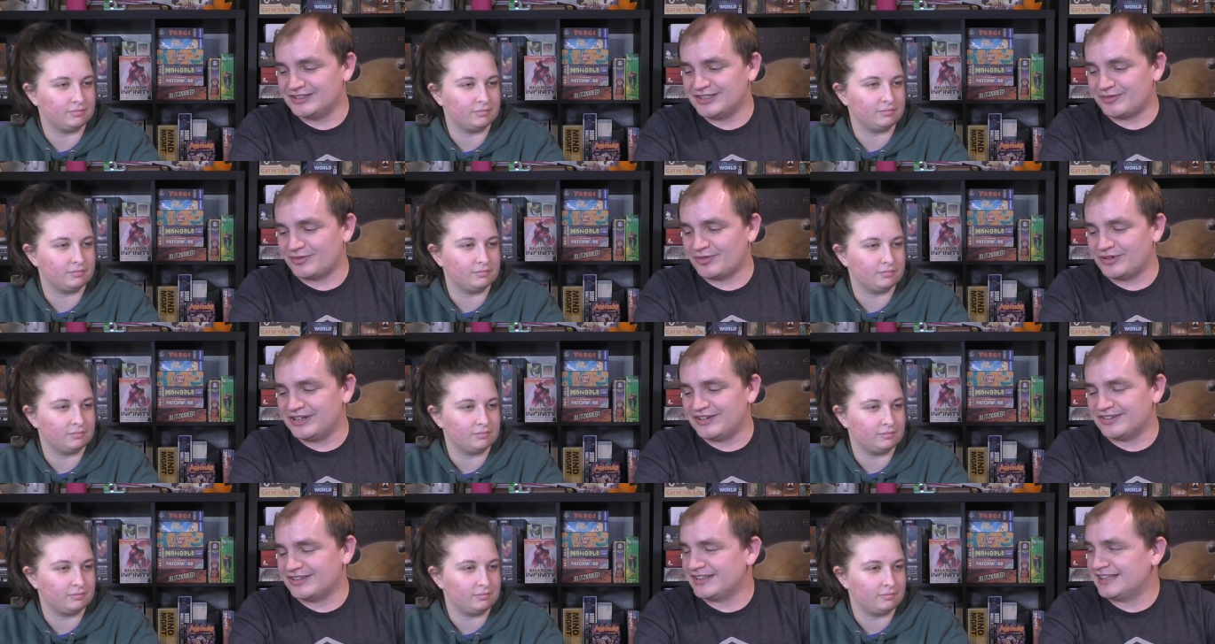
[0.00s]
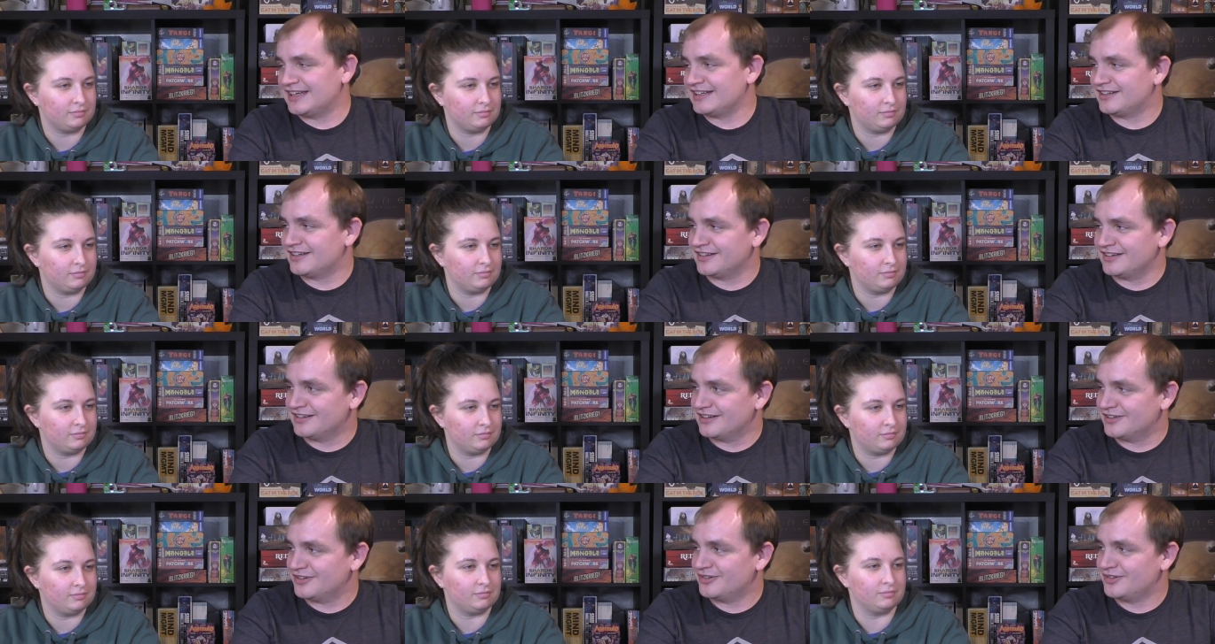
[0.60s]
Speaker 1: different ways that that
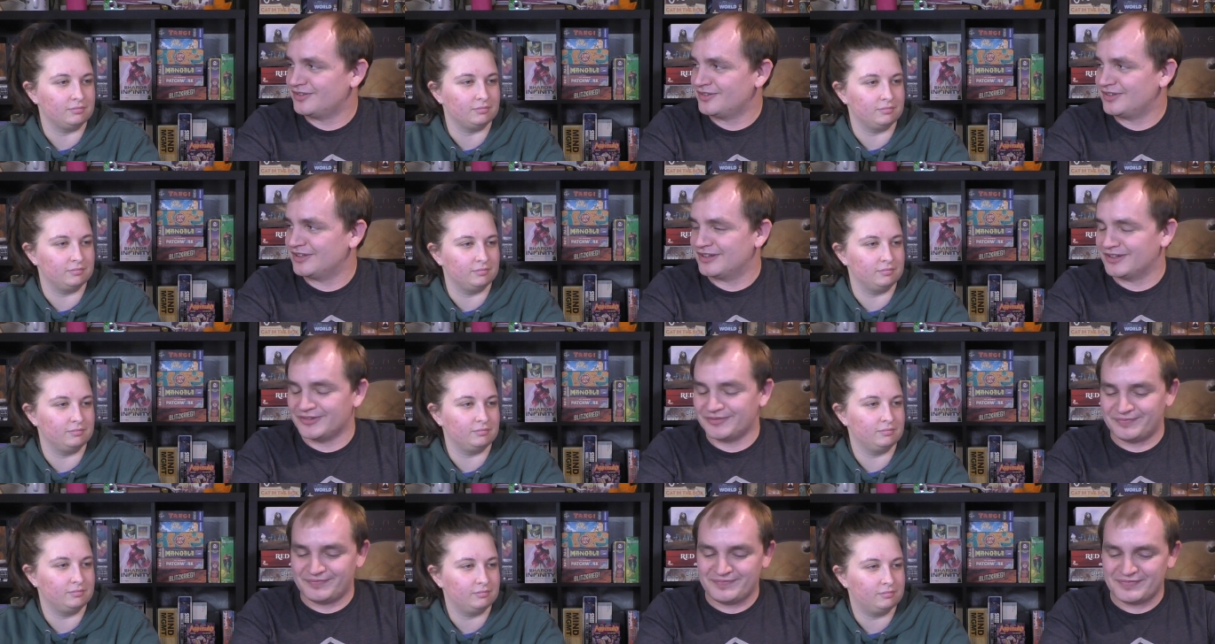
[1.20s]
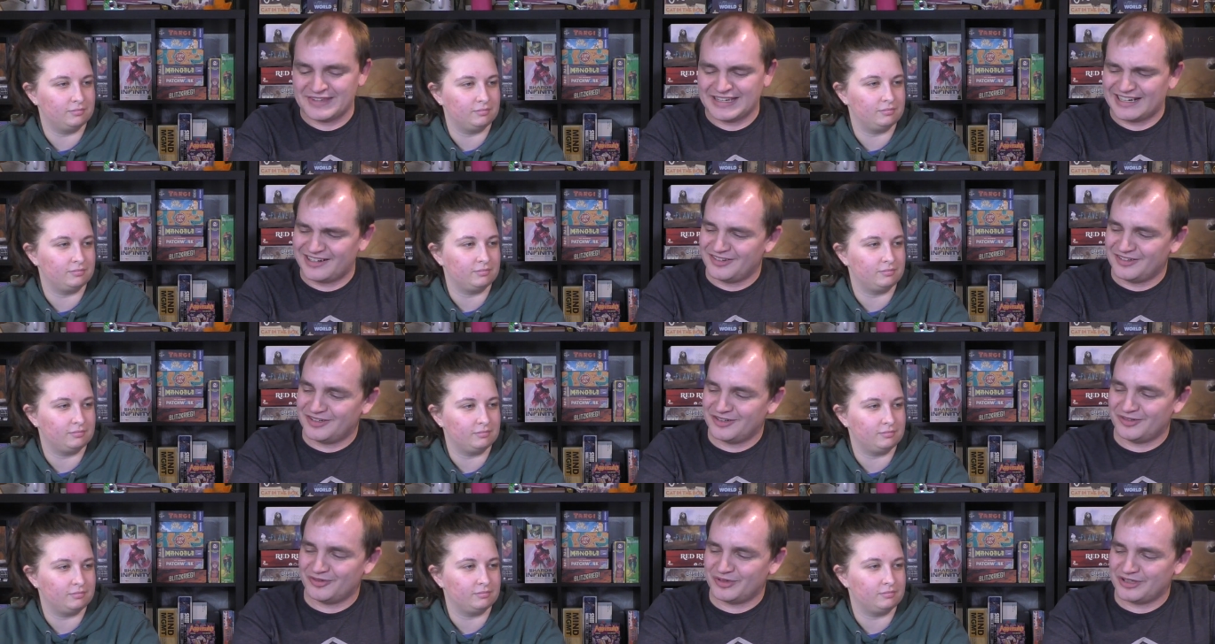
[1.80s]
could go. Mm-hmm. So I don't
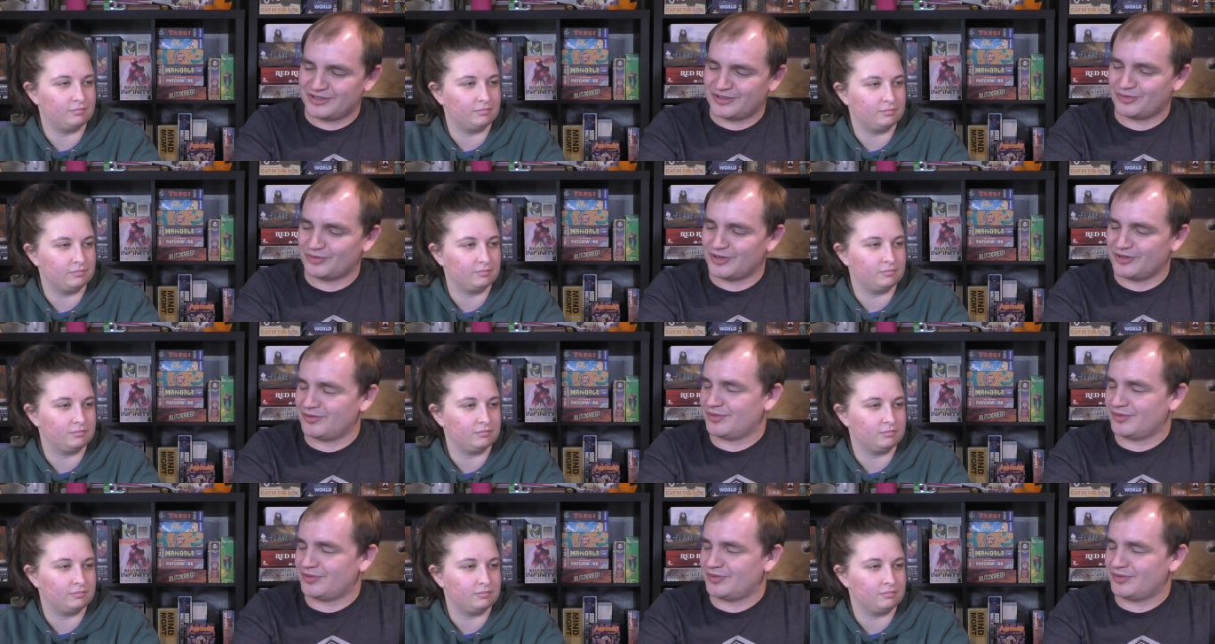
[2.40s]
know which